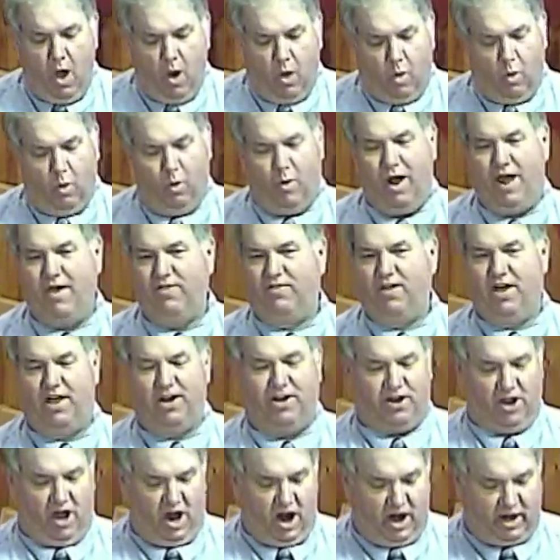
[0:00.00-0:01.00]
When the
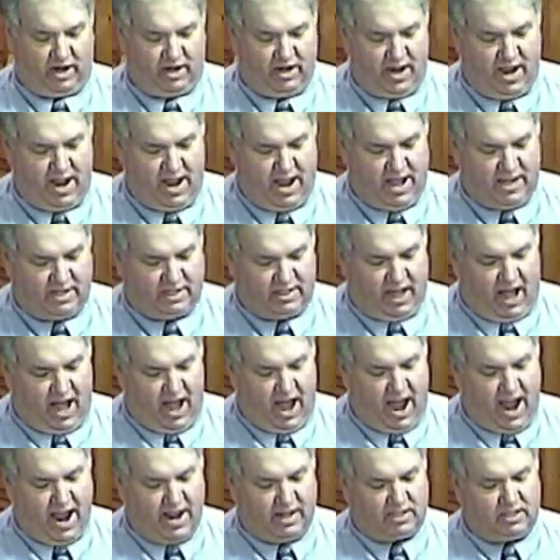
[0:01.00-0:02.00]
darkness
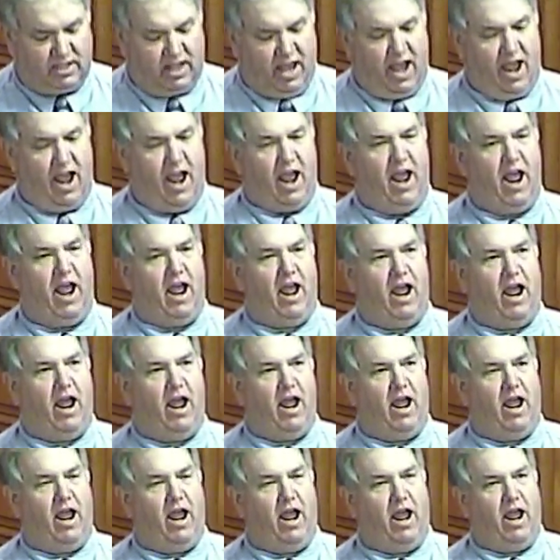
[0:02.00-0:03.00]
I
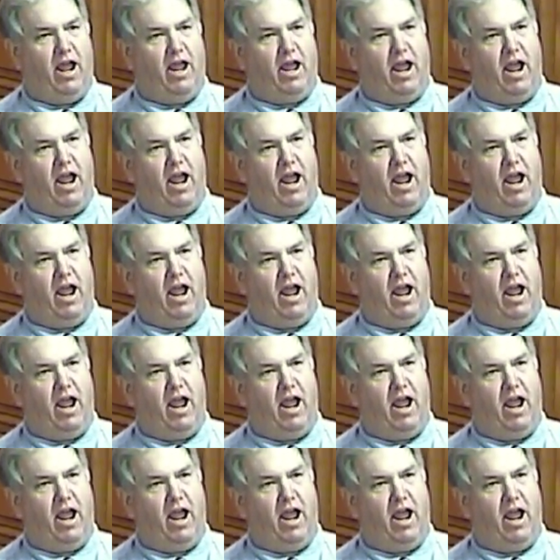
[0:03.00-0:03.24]
see,